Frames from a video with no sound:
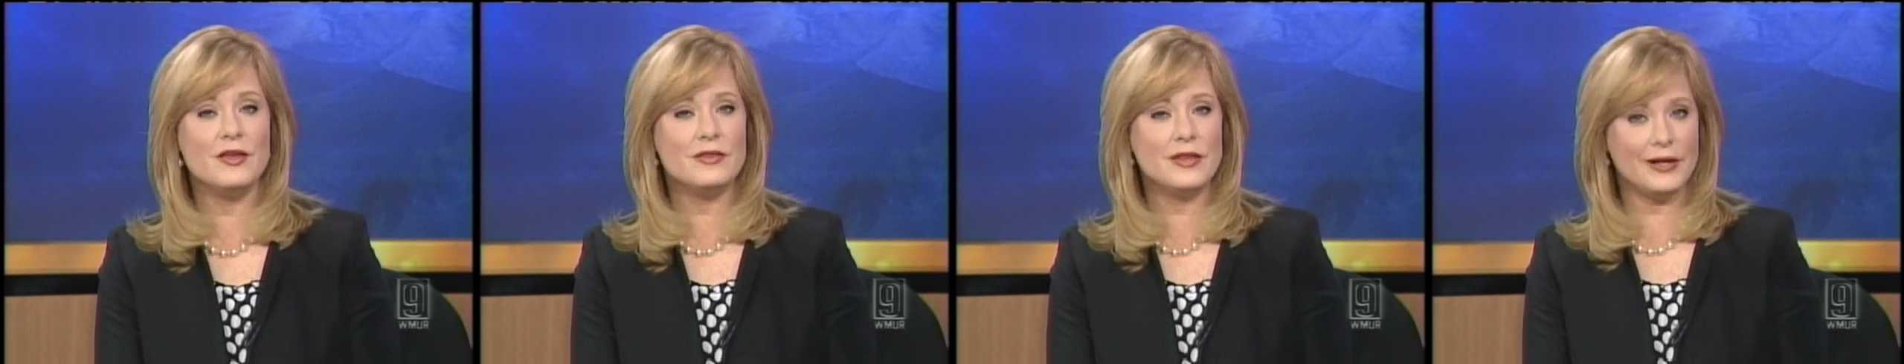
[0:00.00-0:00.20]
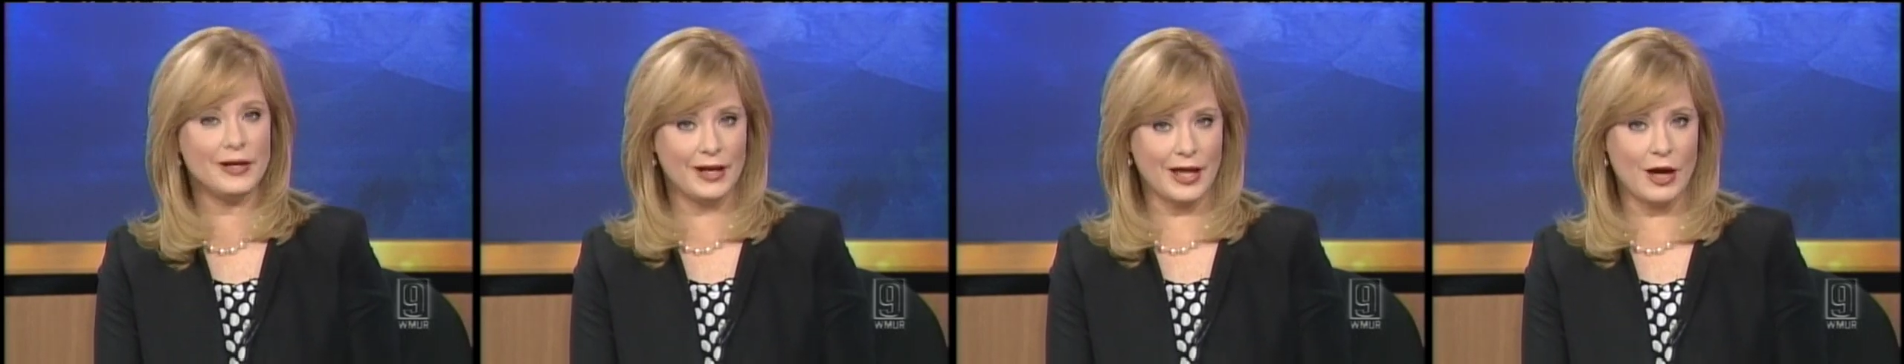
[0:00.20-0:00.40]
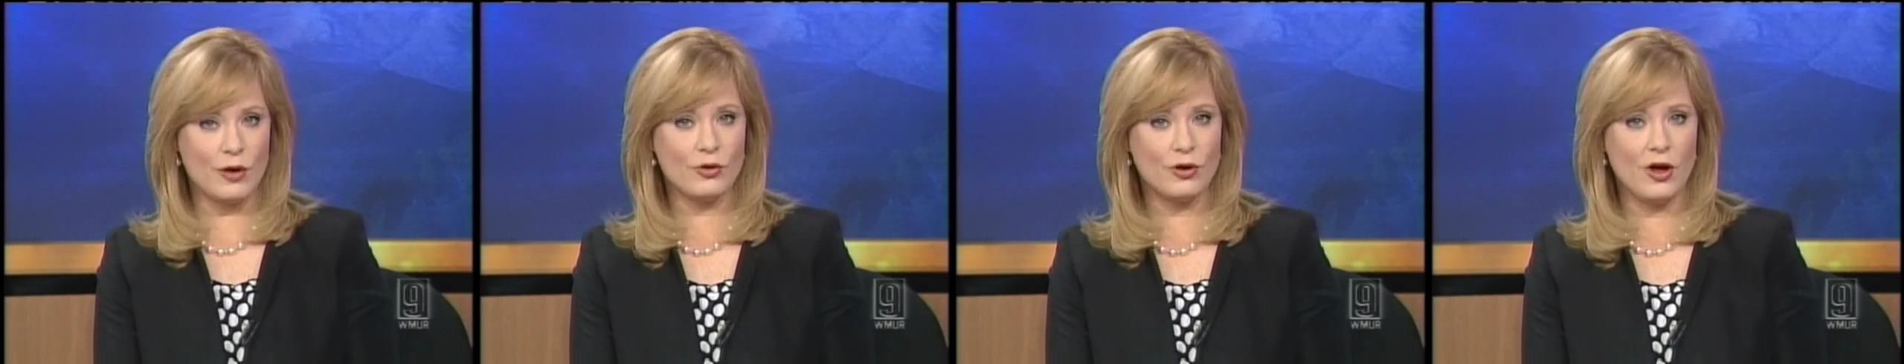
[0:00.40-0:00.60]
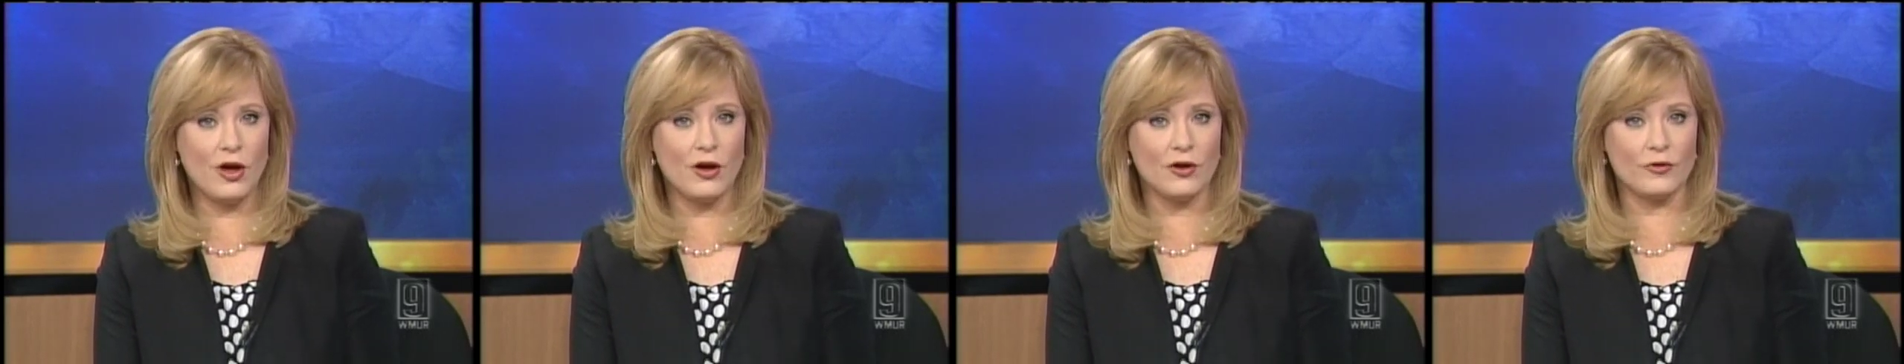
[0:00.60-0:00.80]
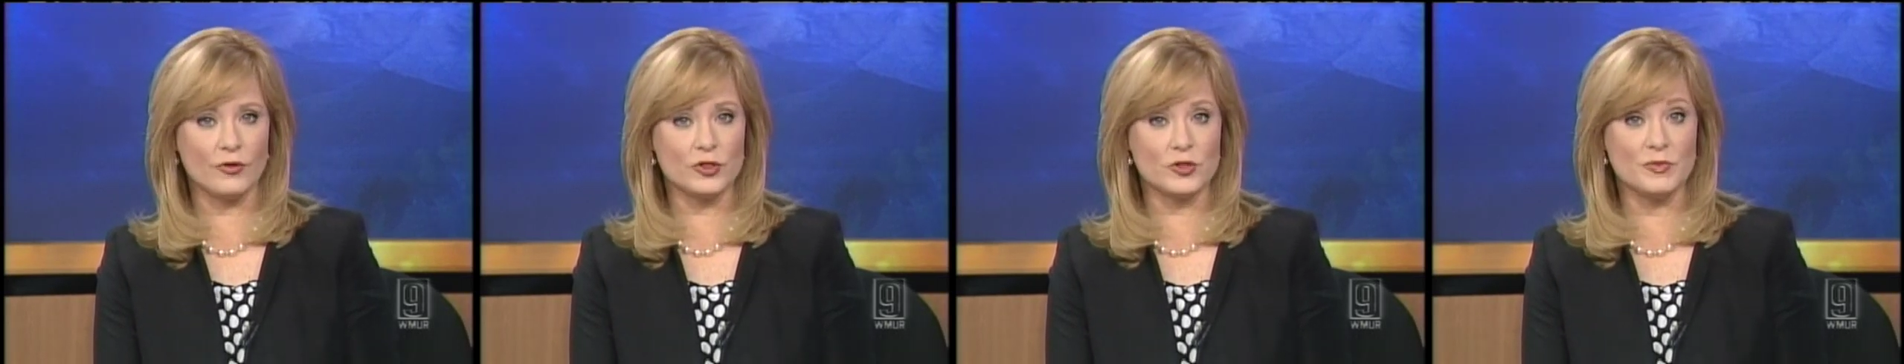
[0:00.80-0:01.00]
that allow
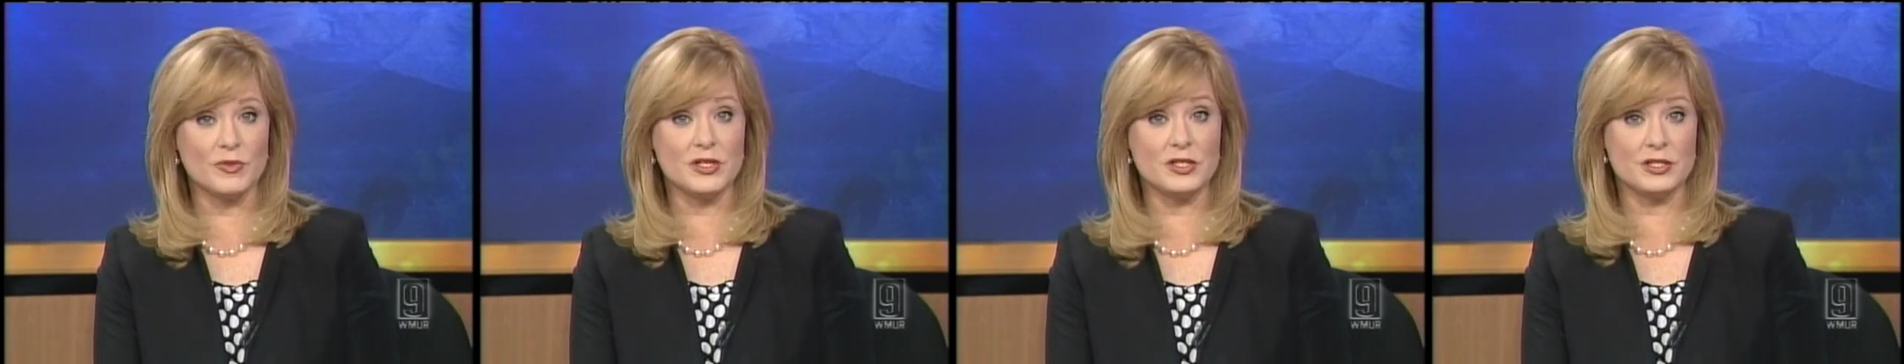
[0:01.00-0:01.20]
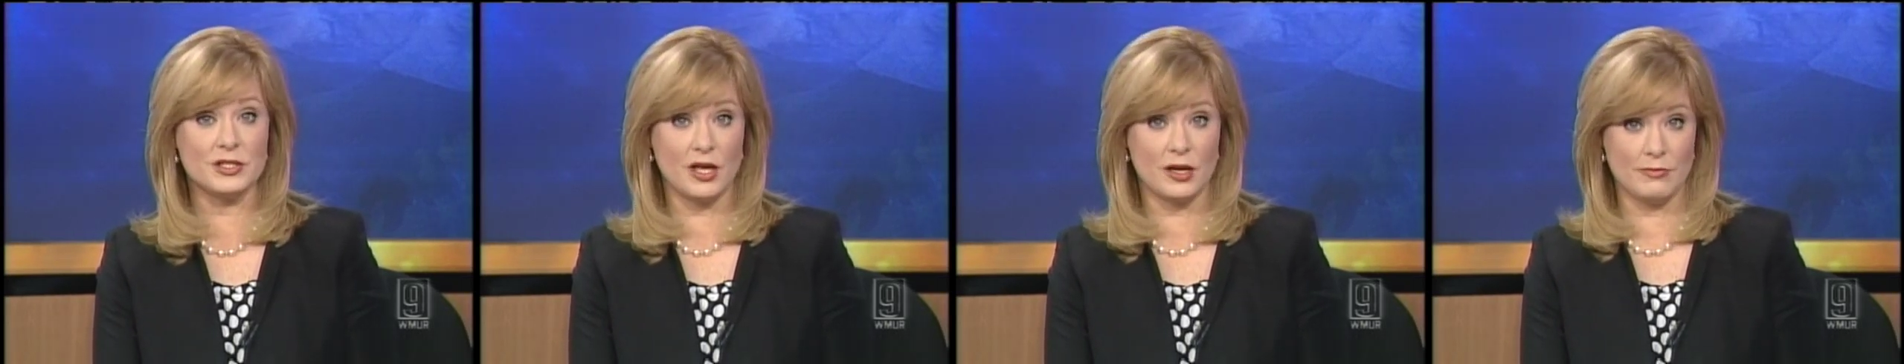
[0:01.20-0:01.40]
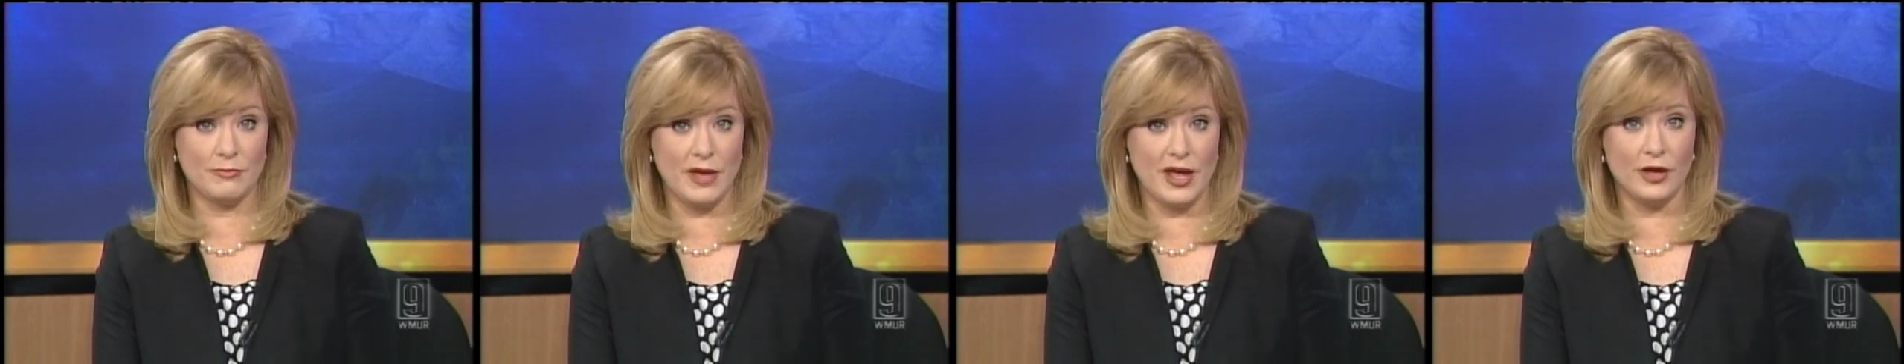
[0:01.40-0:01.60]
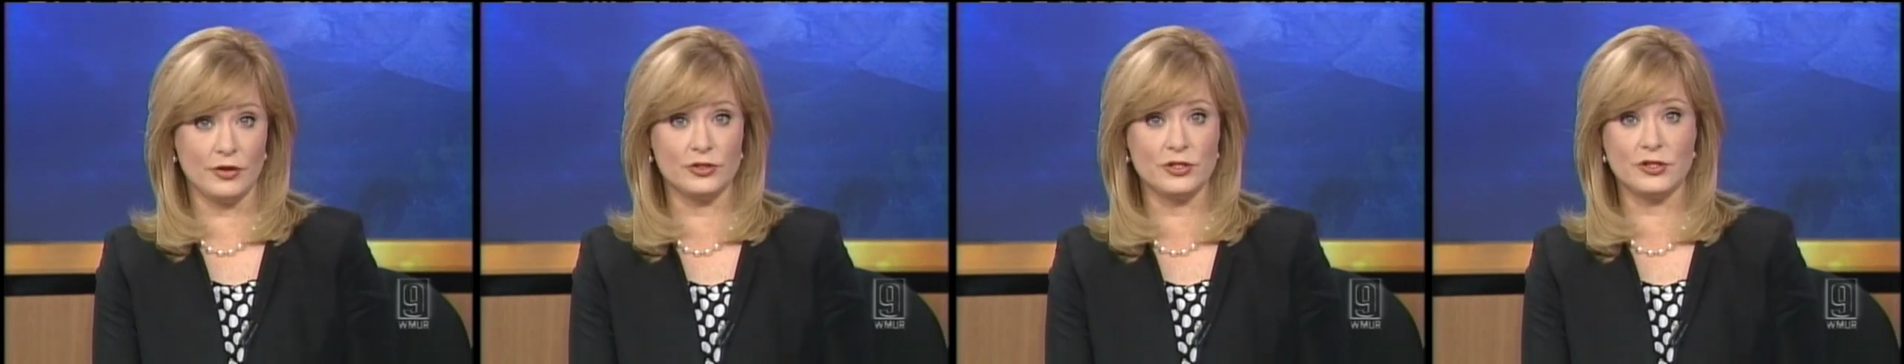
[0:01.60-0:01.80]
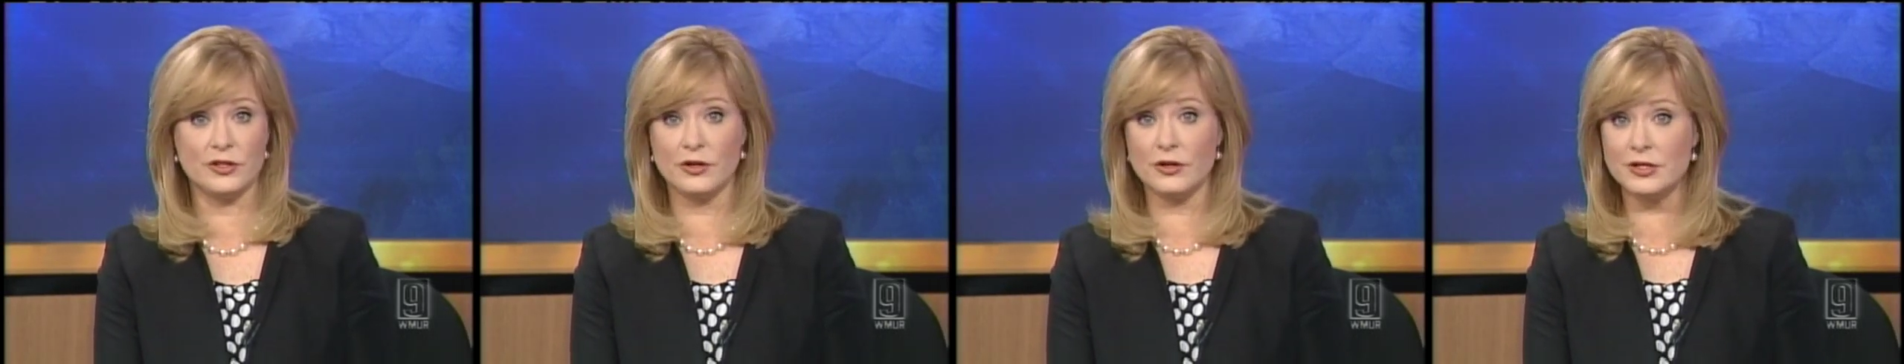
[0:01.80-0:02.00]
congressmen to send mail
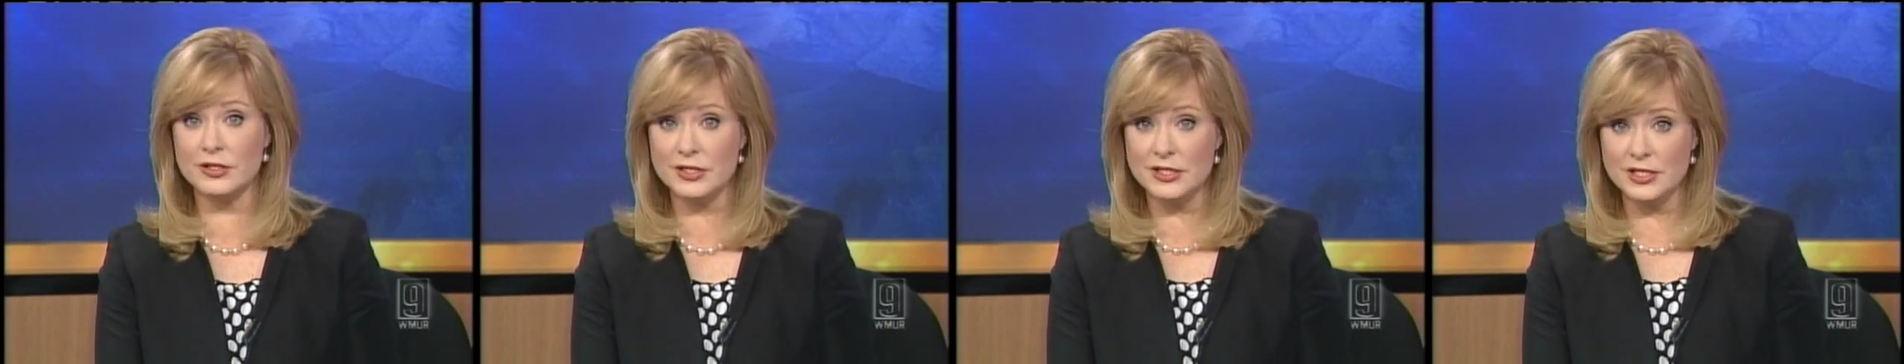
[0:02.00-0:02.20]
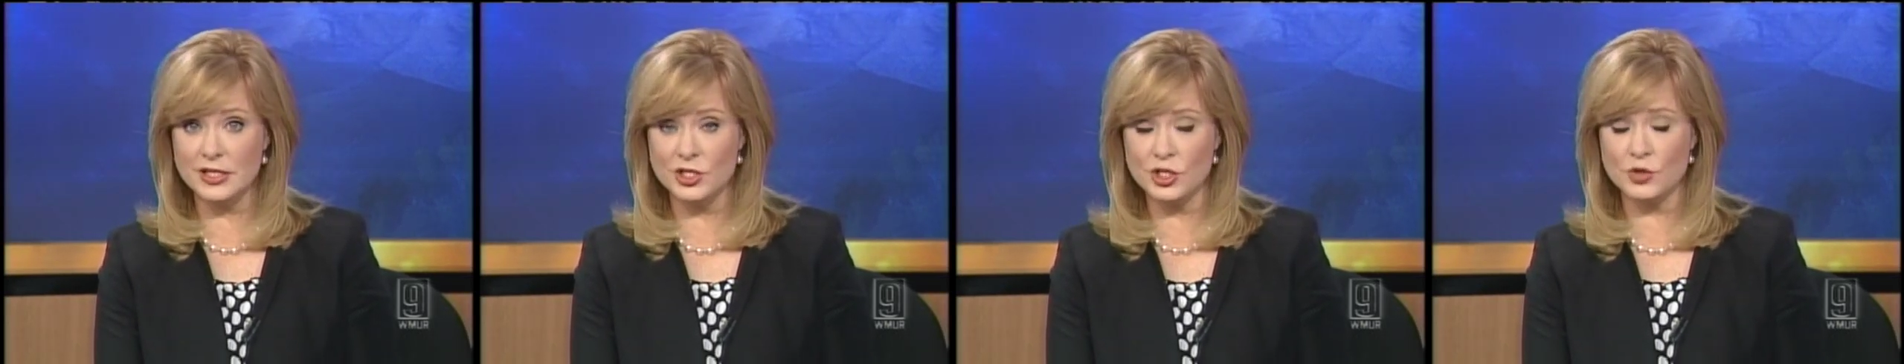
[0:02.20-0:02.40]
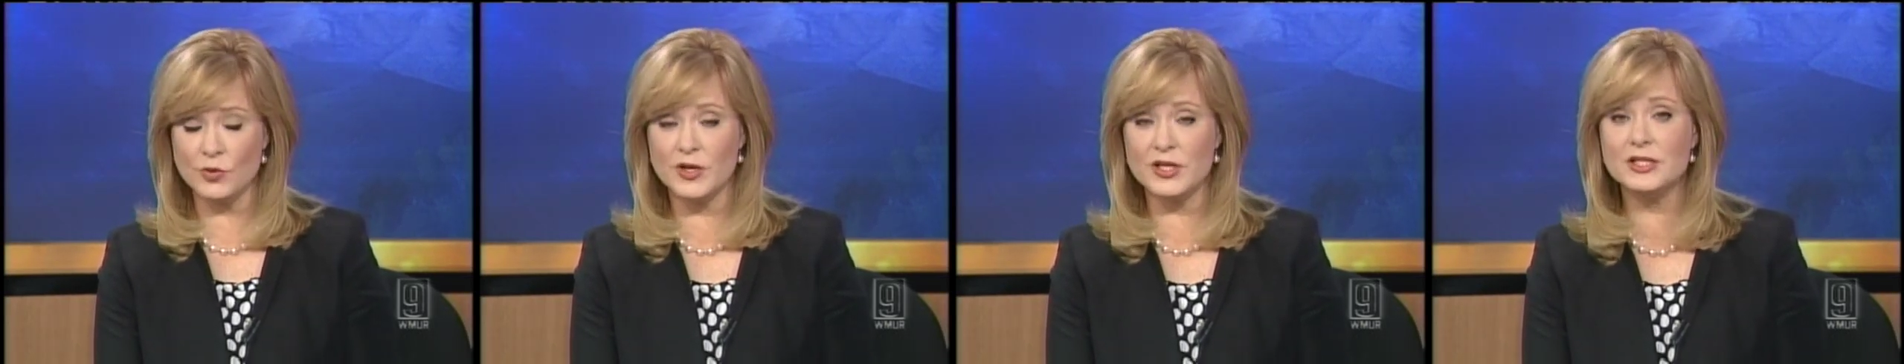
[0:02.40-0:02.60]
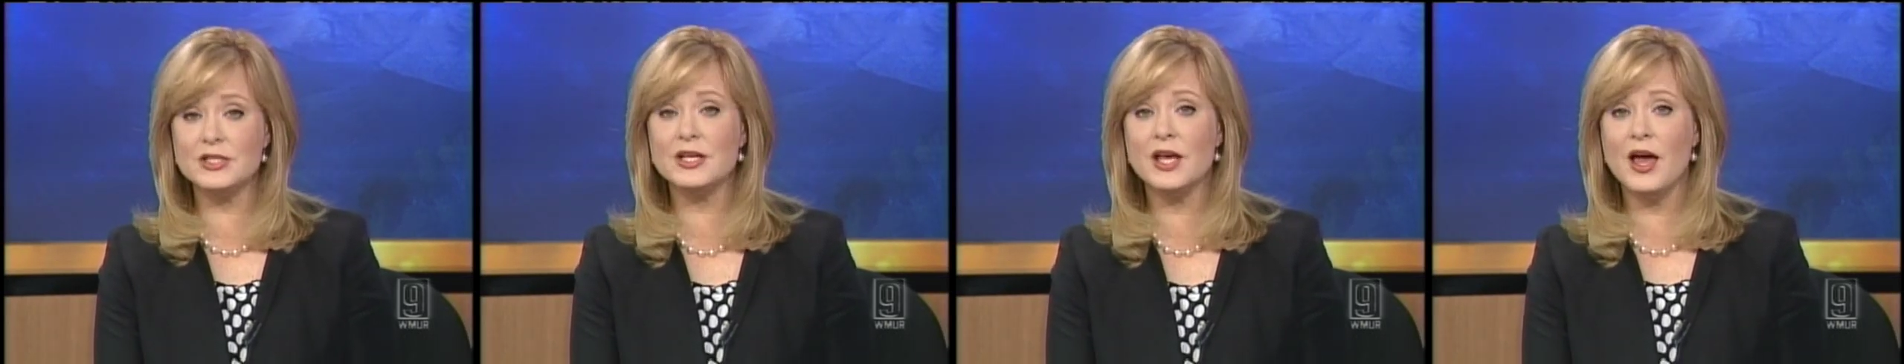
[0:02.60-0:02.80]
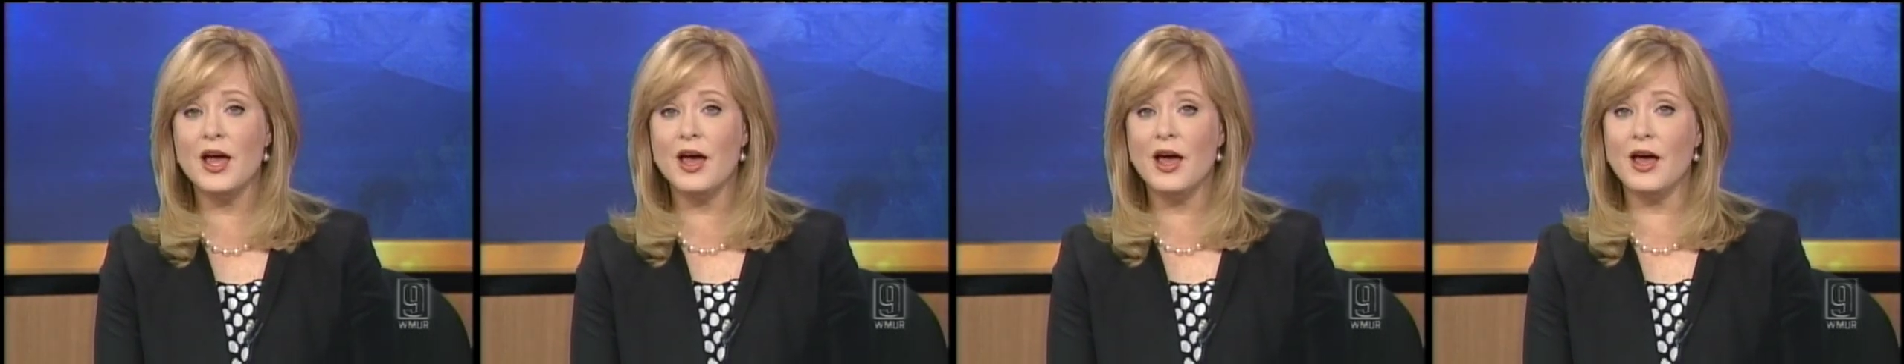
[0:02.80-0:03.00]
to their constituents